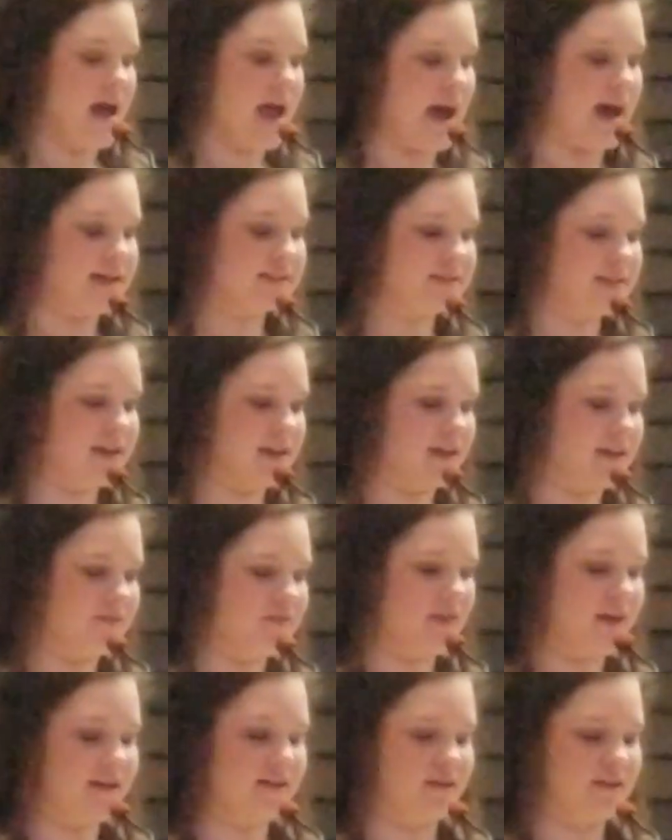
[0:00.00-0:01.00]
asking if
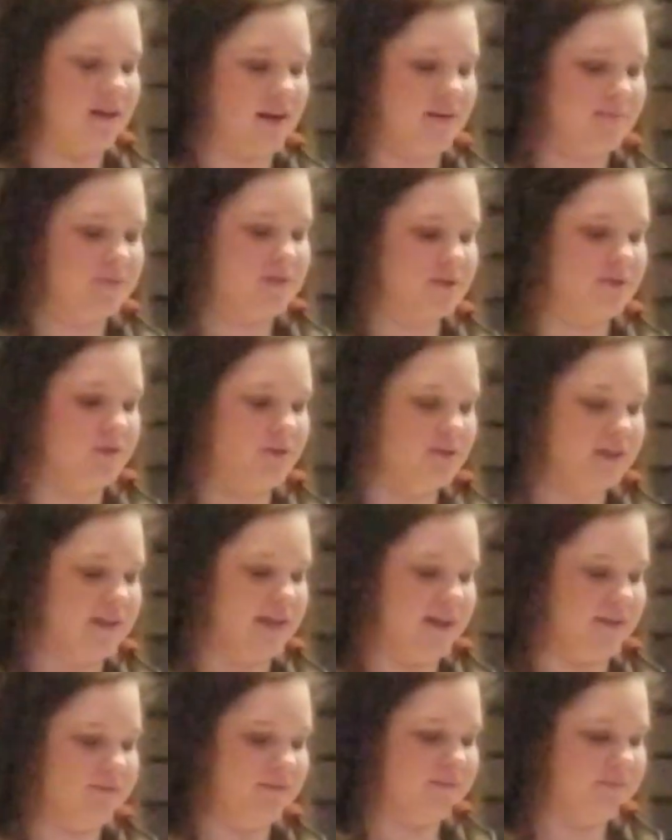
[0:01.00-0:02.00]
they could come scold
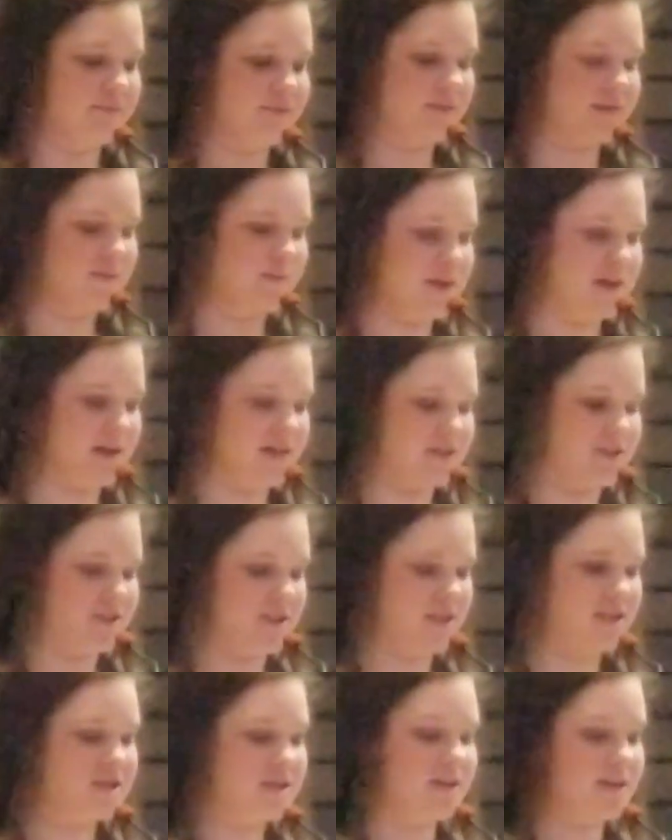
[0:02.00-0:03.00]
him
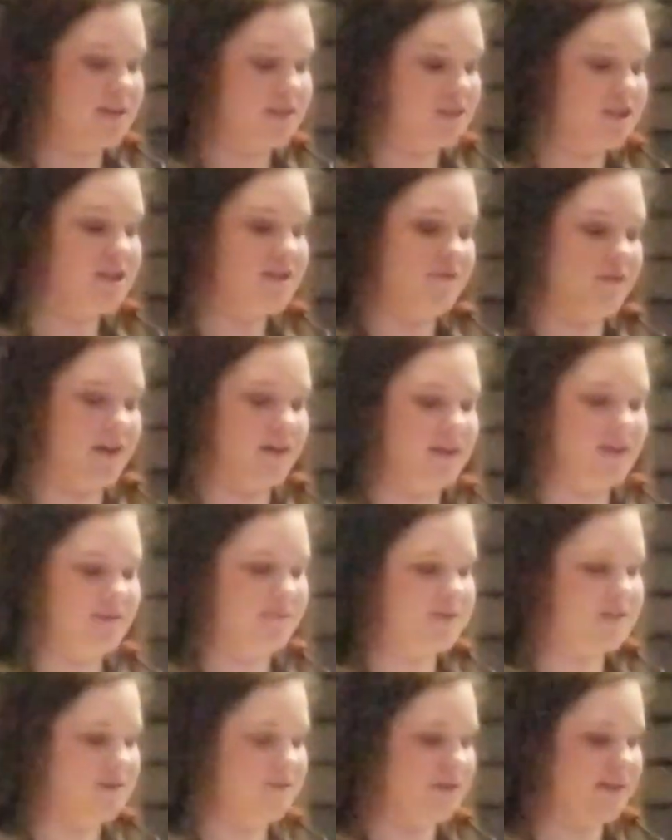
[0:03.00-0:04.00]
because she felt he
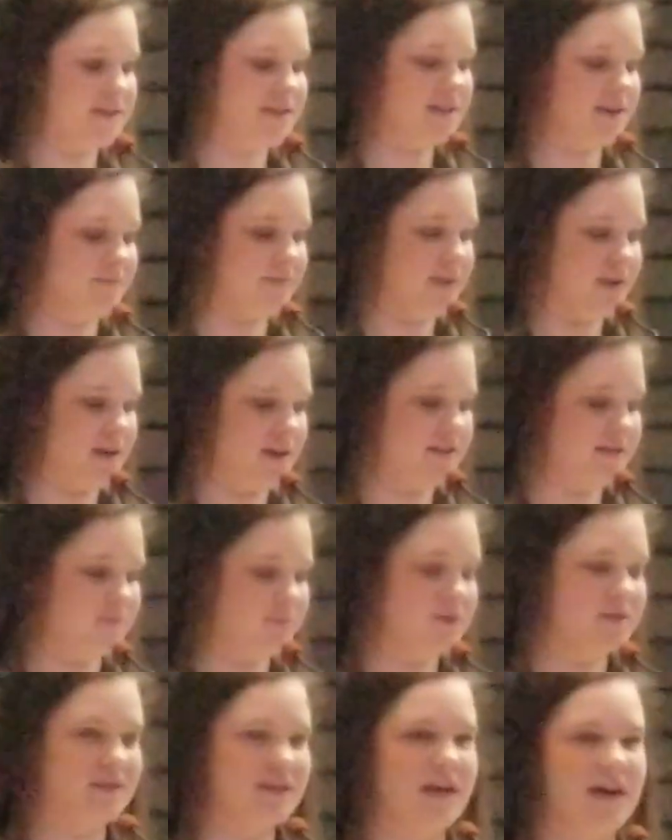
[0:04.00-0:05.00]
was doing something
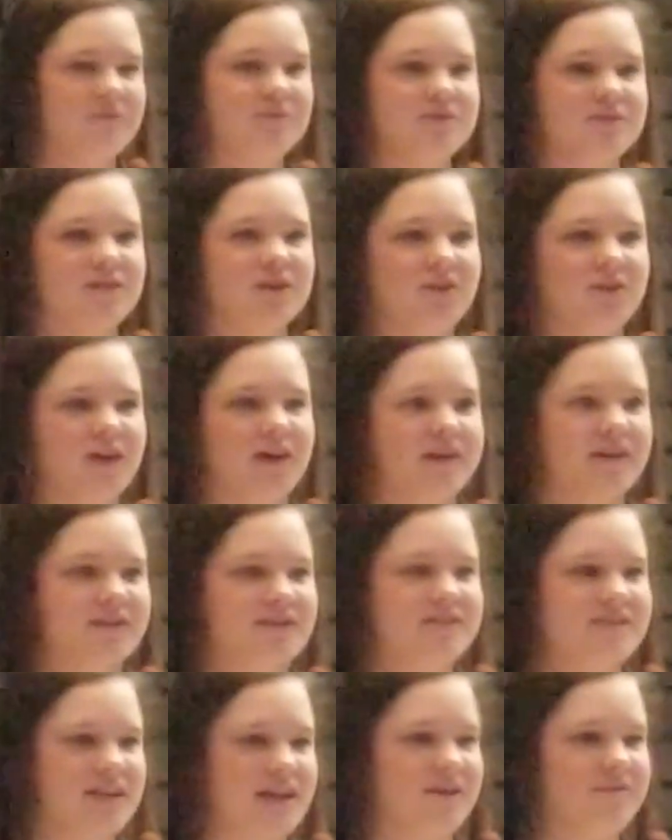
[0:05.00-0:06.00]
that was no longer
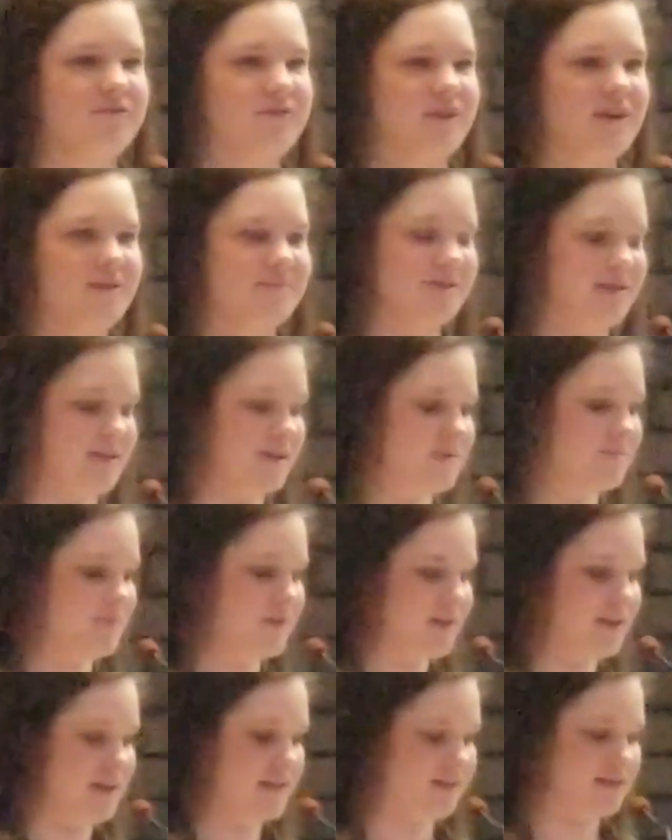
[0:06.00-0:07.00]
safe for him to
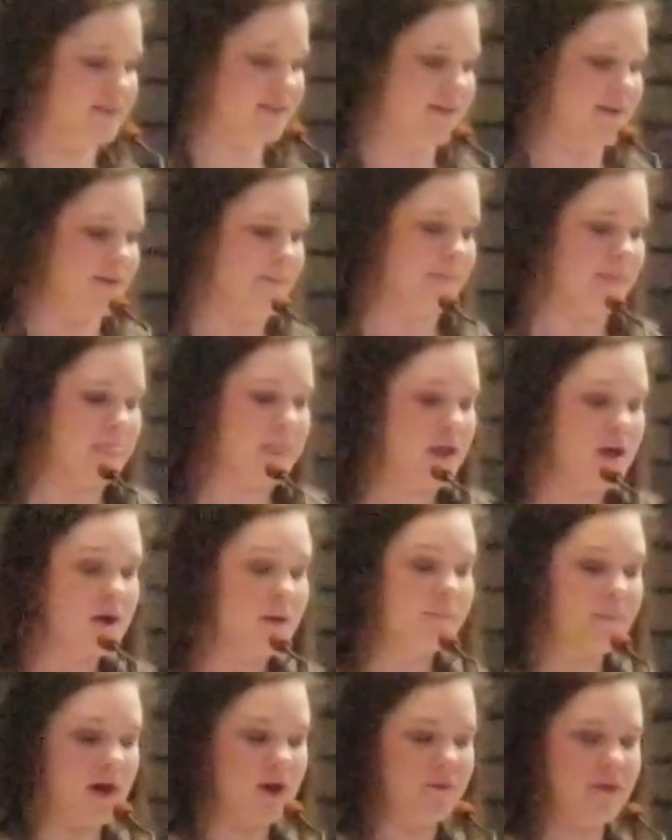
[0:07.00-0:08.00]
complete.
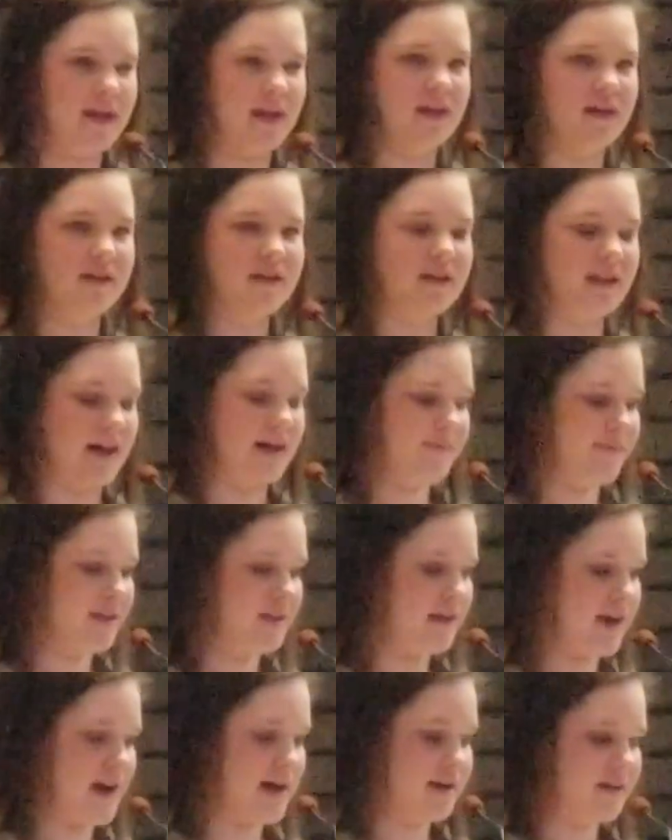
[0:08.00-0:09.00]
Mowing, climbing
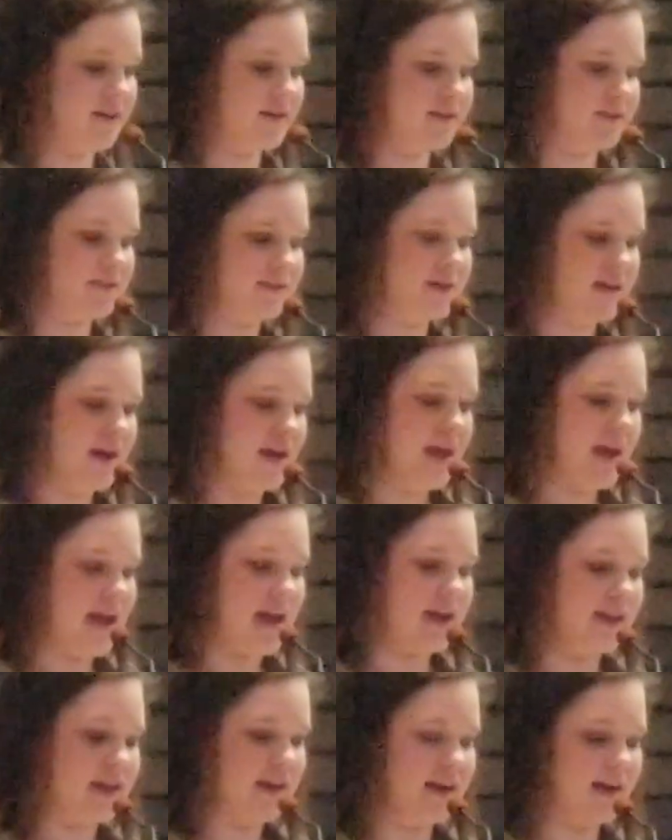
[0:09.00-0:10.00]
ladders,
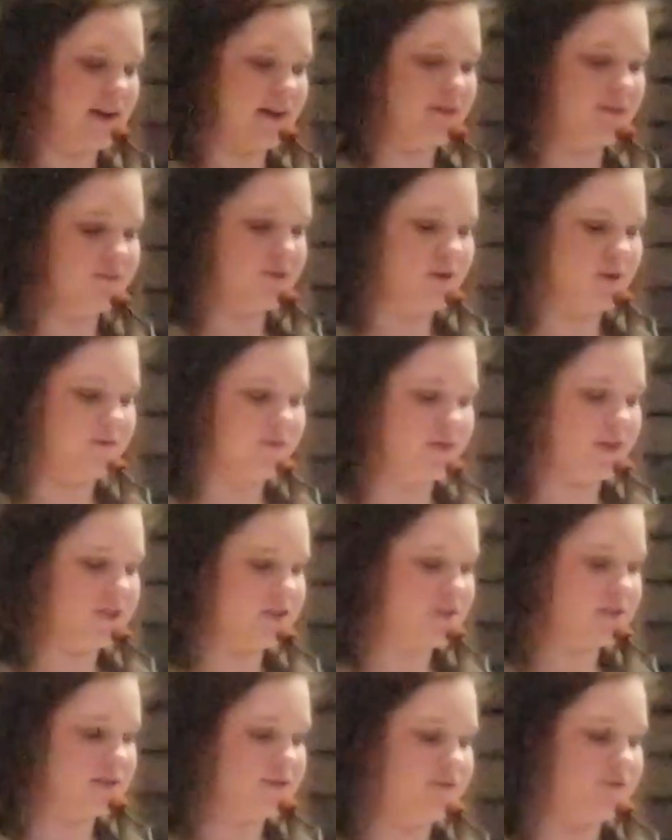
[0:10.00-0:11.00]
and getting on the roof are
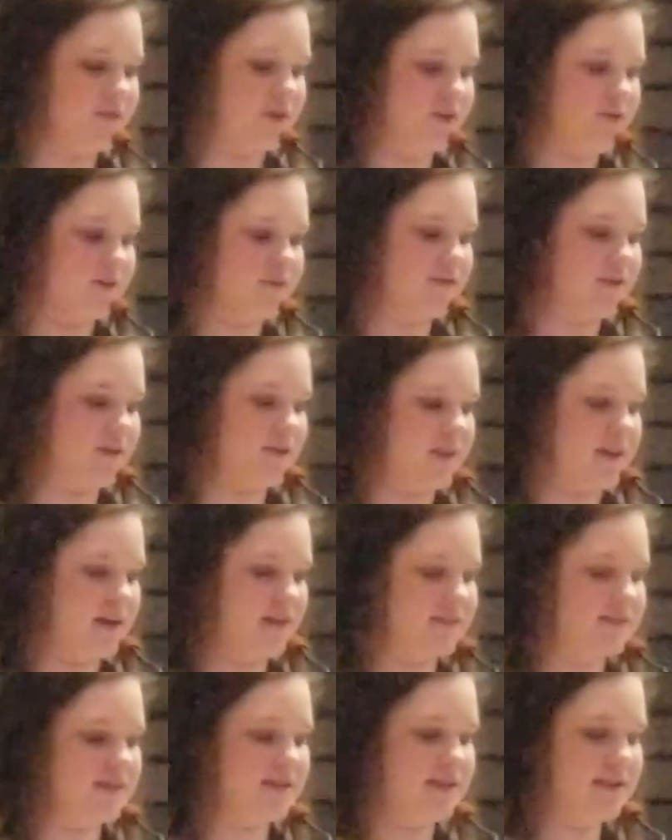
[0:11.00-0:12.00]
just a few of the
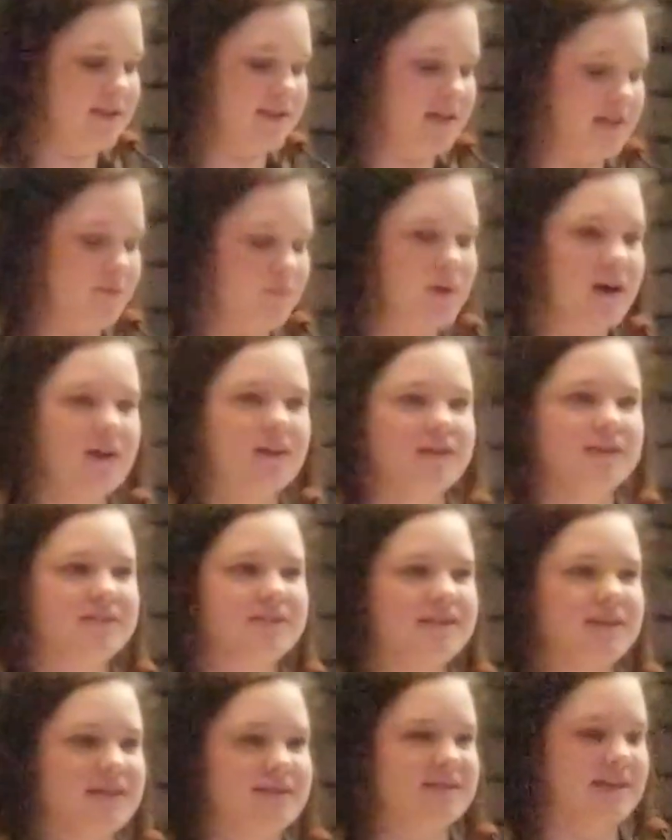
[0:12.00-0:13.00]
things he did well
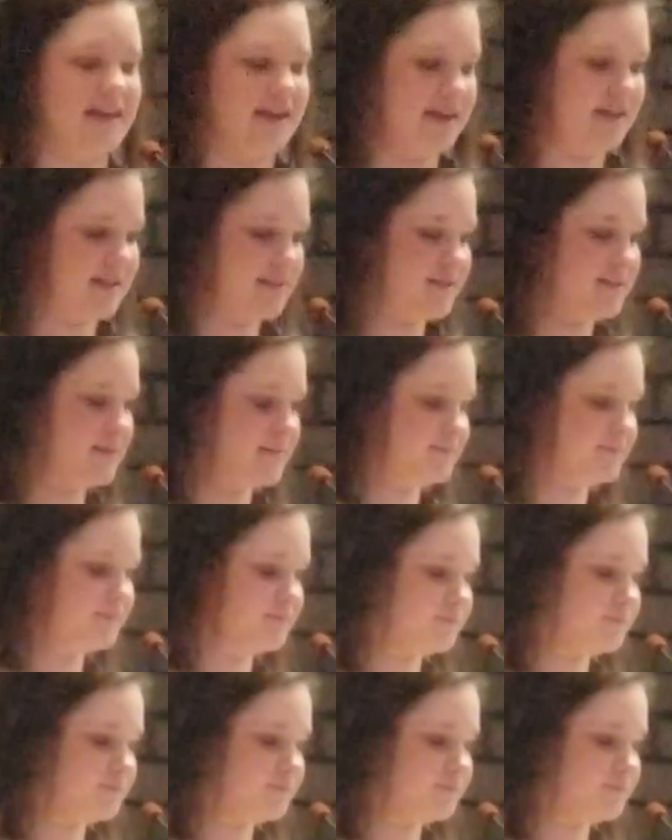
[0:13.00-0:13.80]
into his 80s.